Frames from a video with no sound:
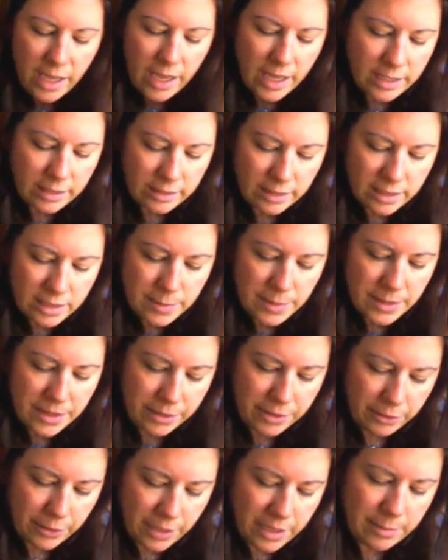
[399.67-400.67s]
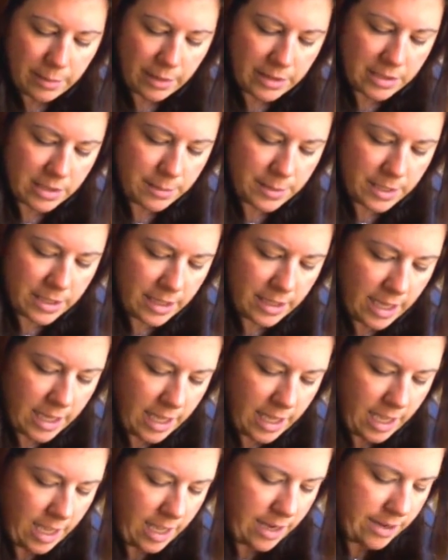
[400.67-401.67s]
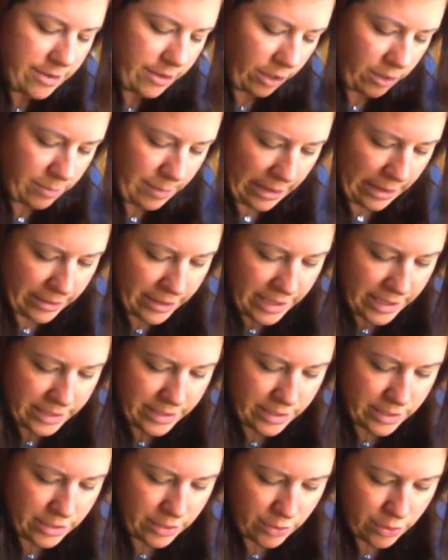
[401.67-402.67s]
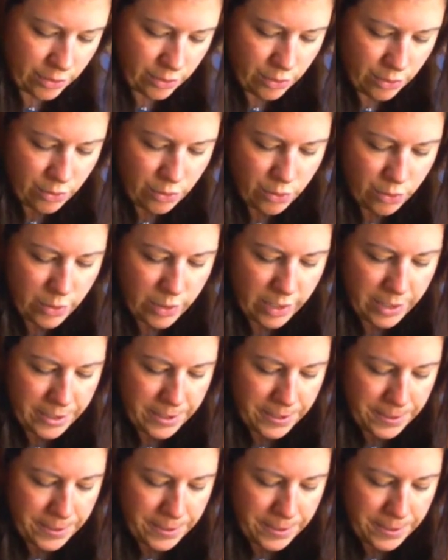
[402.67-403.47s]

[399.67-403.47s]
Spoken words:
And Elizabeth Green Musselman, aka Dark Matter Knits, who